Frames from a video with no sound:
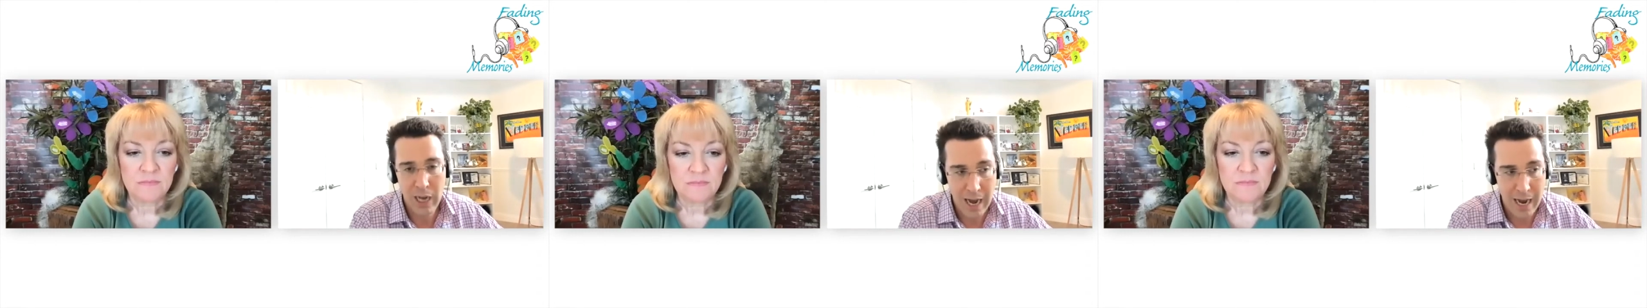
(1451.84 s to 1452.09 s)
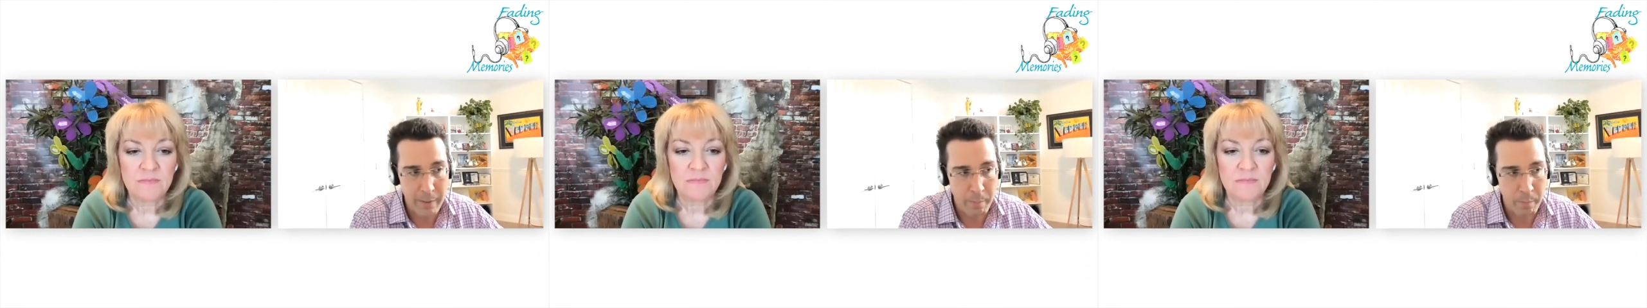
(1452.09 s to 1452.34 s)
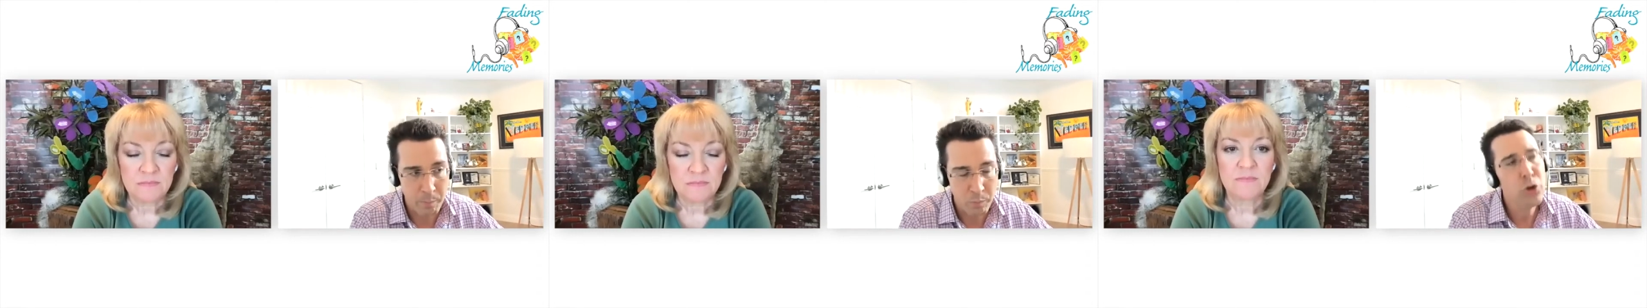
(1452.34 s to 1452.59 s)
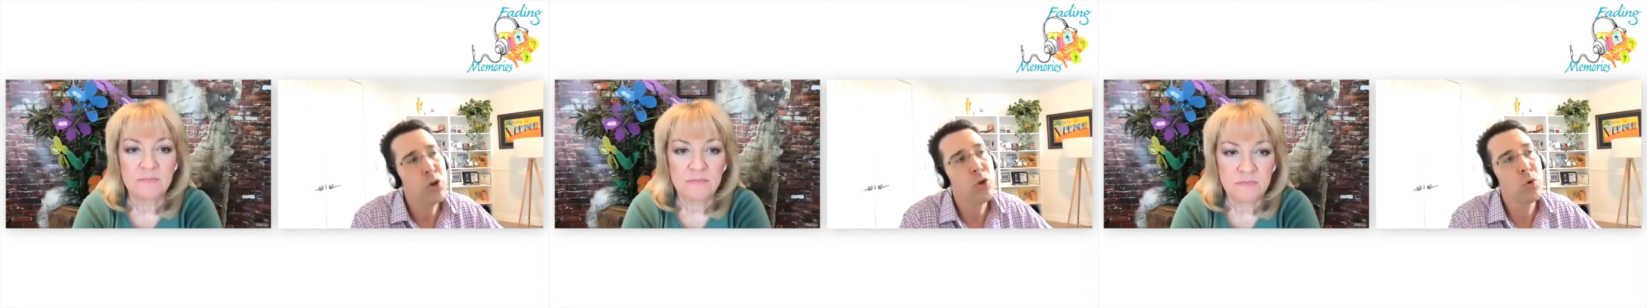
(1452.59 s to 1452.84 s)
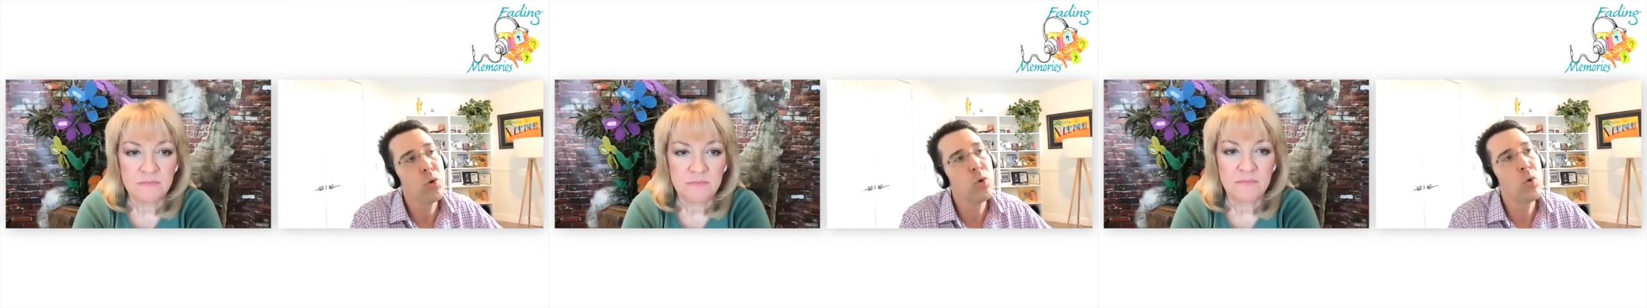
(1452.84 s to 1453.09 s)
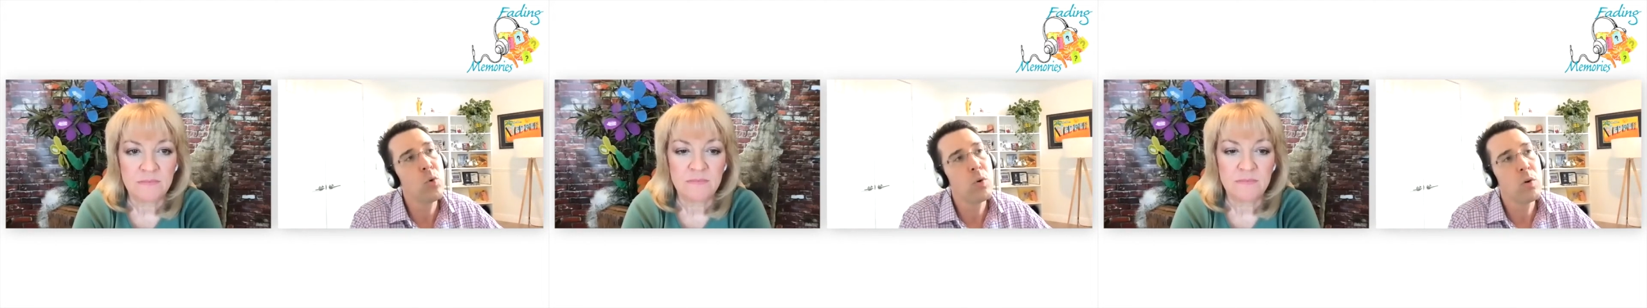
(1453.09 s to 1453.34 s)
Speaker 1: time
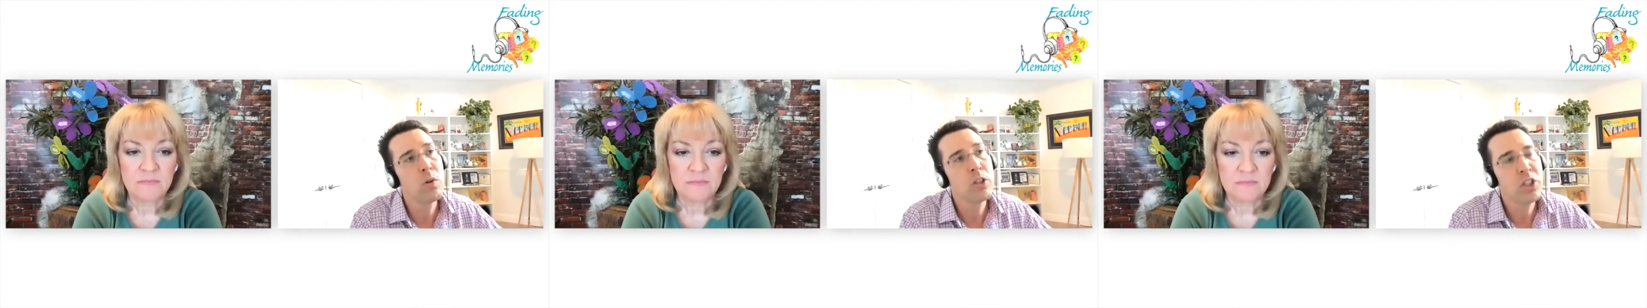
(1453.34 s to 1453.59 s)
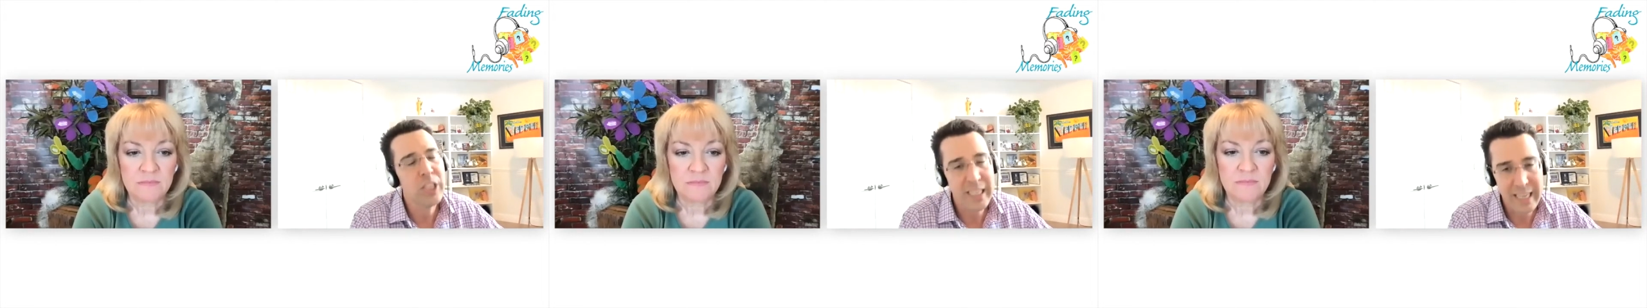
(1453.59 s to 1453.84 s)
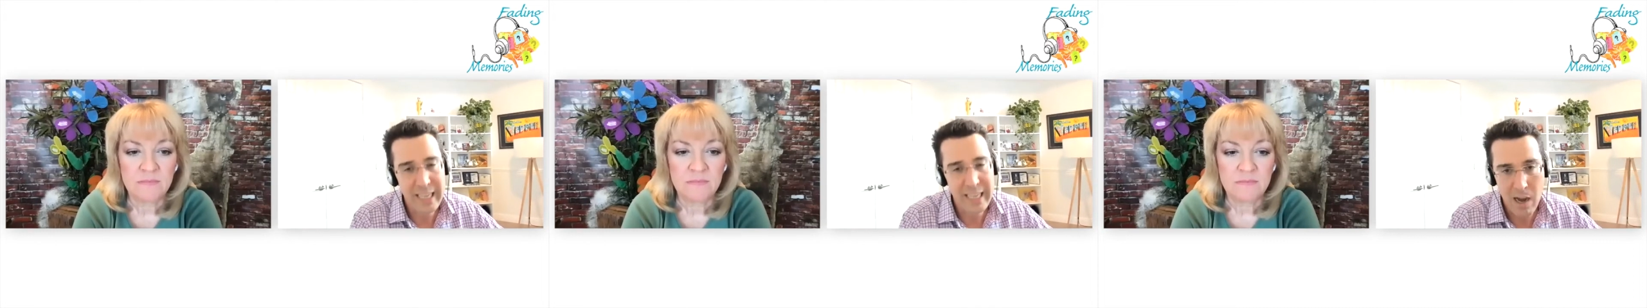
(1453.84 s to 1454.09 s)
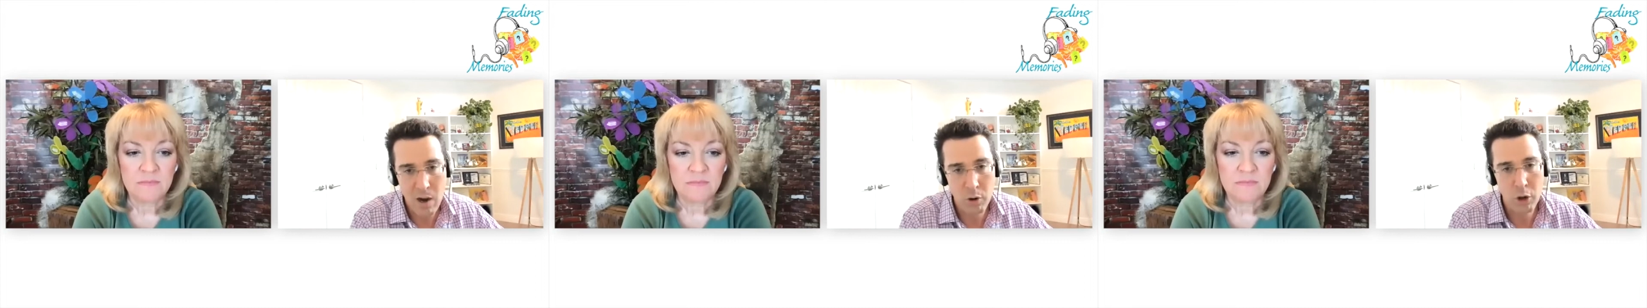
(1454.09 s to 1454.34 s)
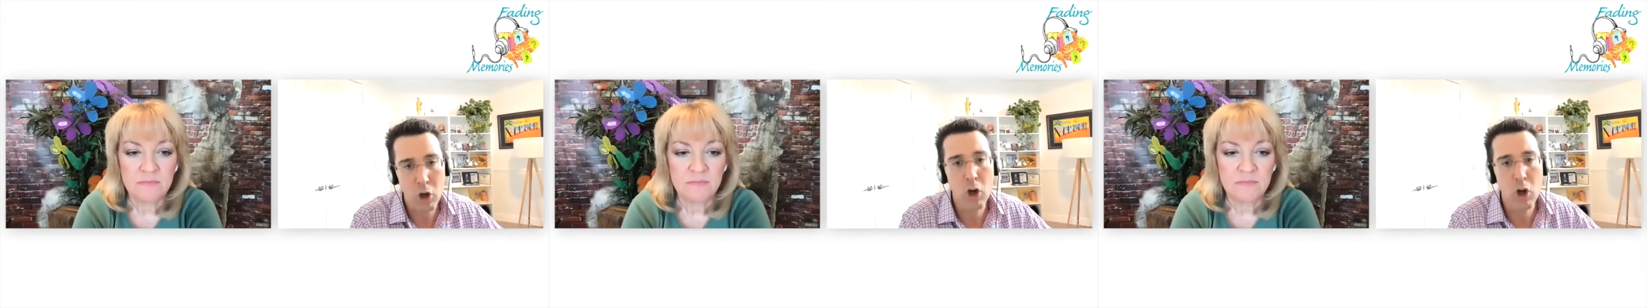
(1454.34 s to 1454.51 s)
to sit down,